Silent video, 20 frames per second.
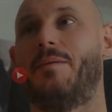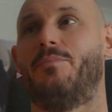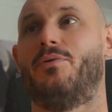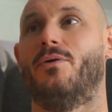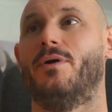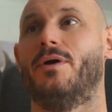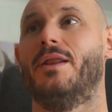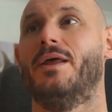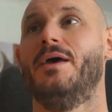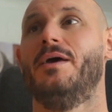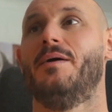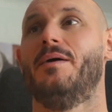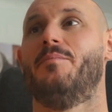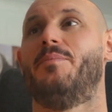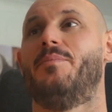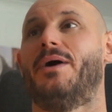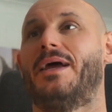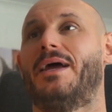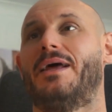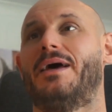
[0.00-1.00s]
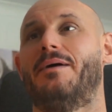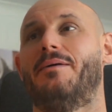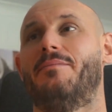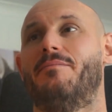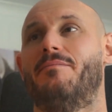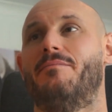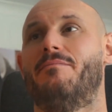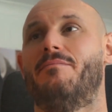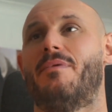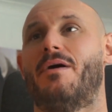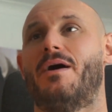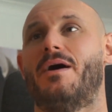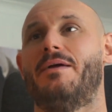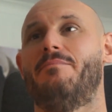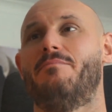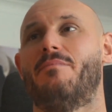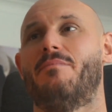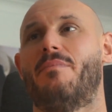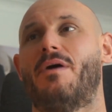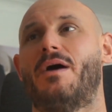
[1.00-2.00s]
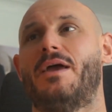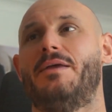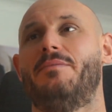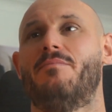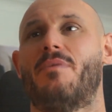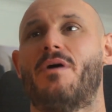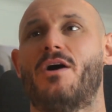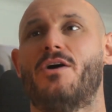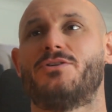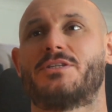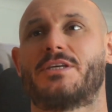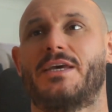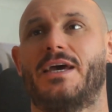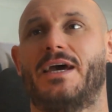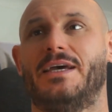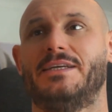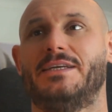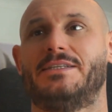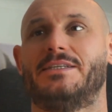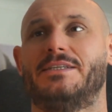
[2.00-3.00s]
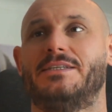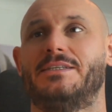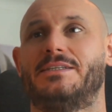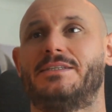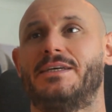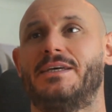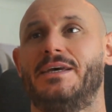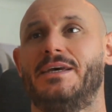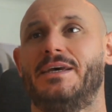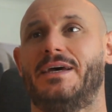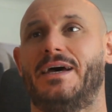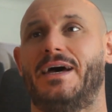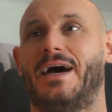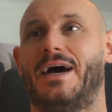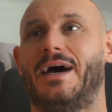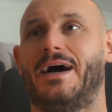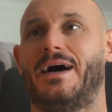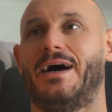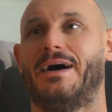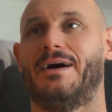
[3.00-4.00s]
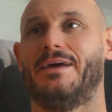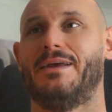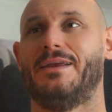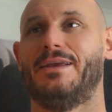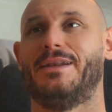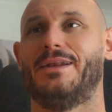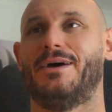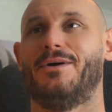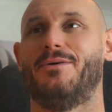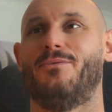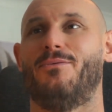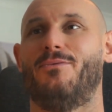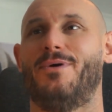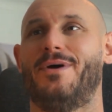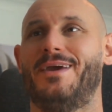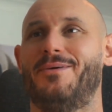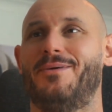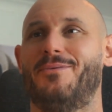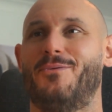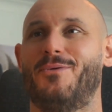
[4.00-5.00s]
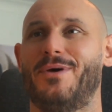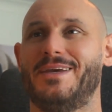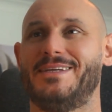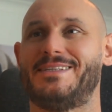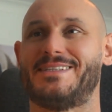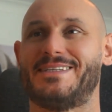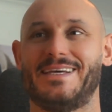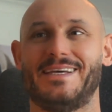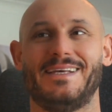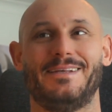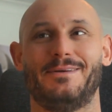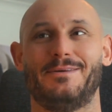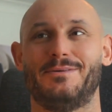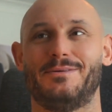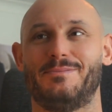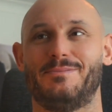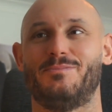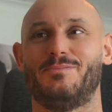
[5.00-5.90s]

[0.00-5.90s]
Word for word: that point. But in most cases, you know, we see